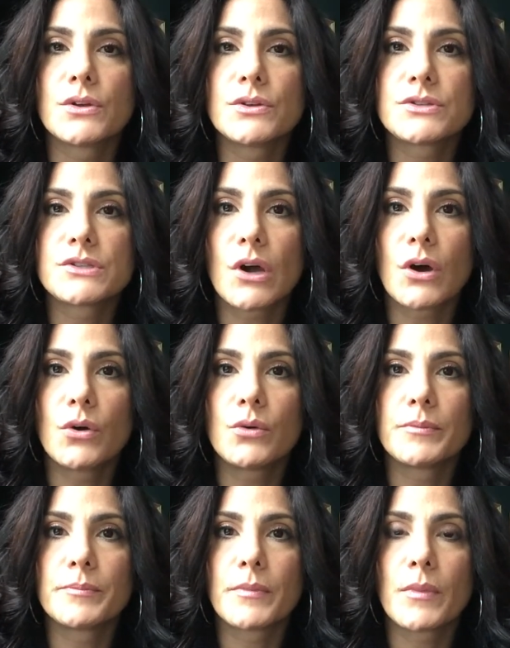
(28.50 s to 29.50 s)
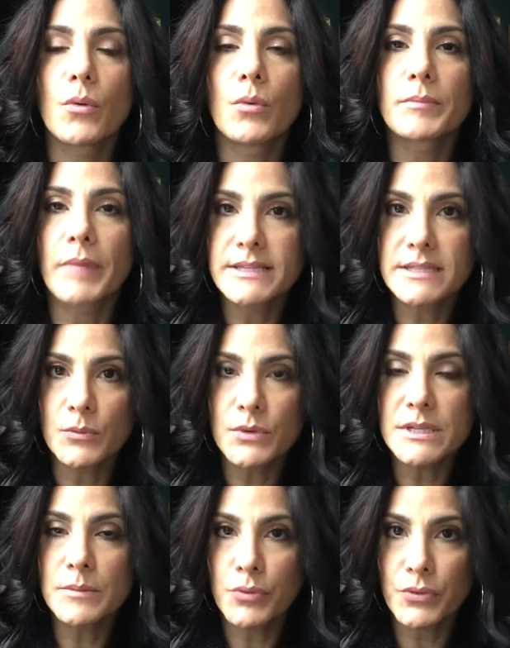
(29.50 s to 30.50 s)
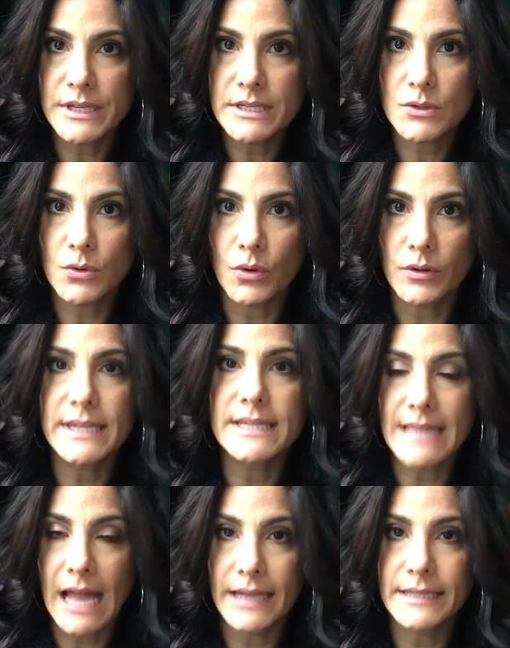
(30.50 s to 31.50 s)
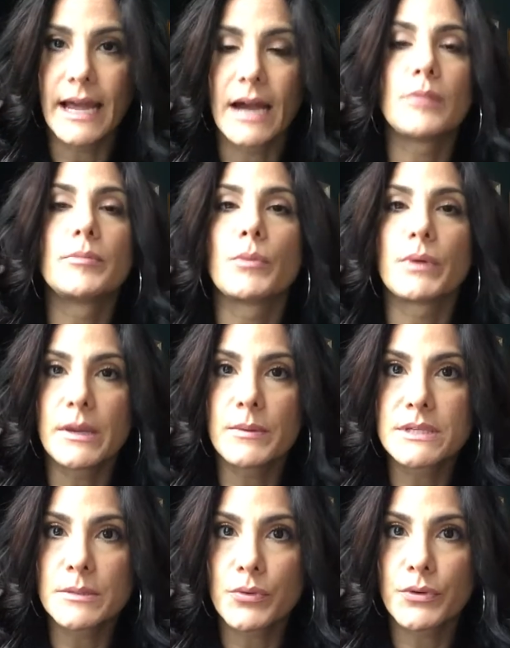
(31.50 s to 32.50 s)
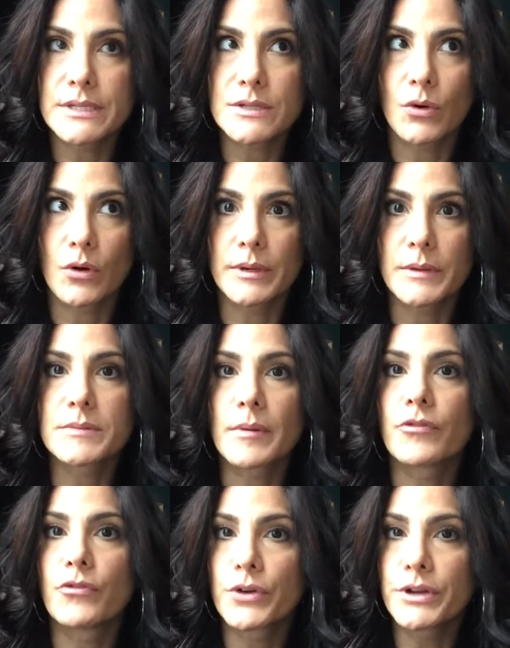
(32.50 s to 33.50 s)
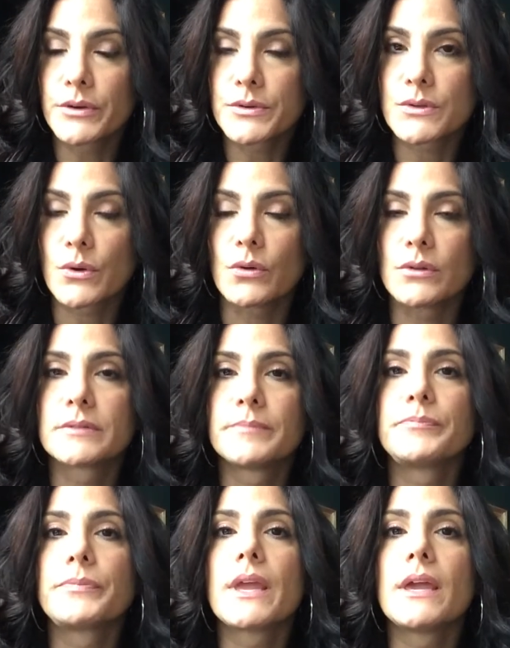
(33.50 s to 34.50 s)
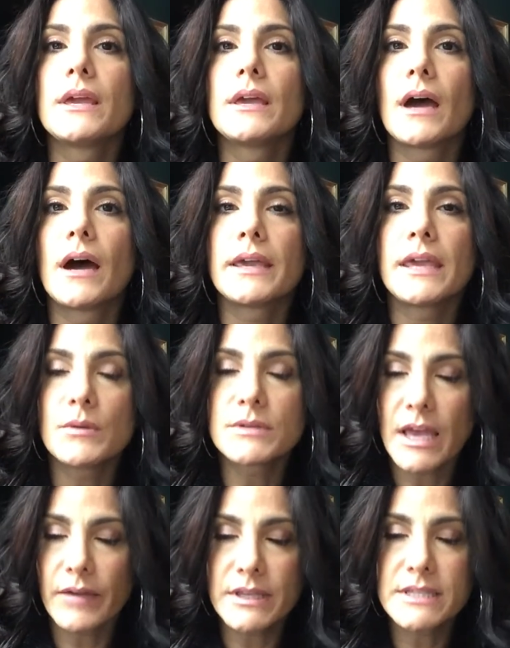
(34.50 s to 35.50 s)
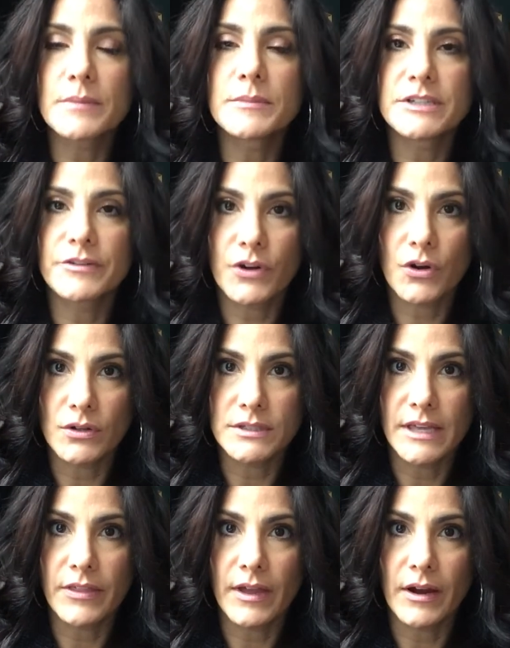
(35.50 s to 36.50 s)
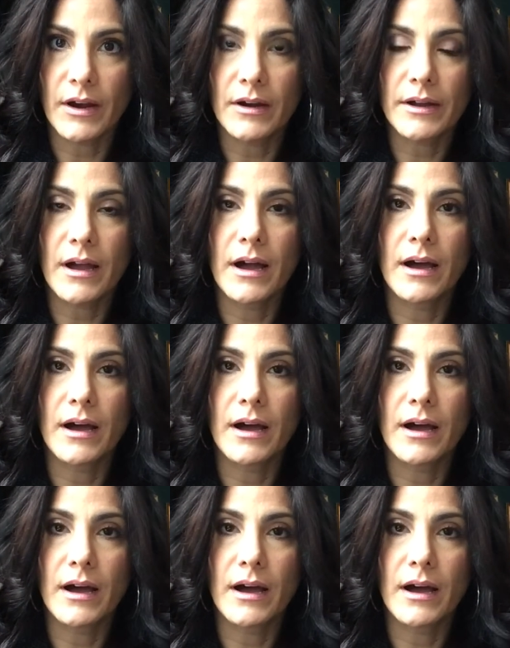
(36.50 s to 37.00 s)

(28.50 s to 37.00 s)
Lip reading: So when my son was in preschool, he's 9 now, but when he was in preschool, when he was about 4 years old, he was having some difficulty there.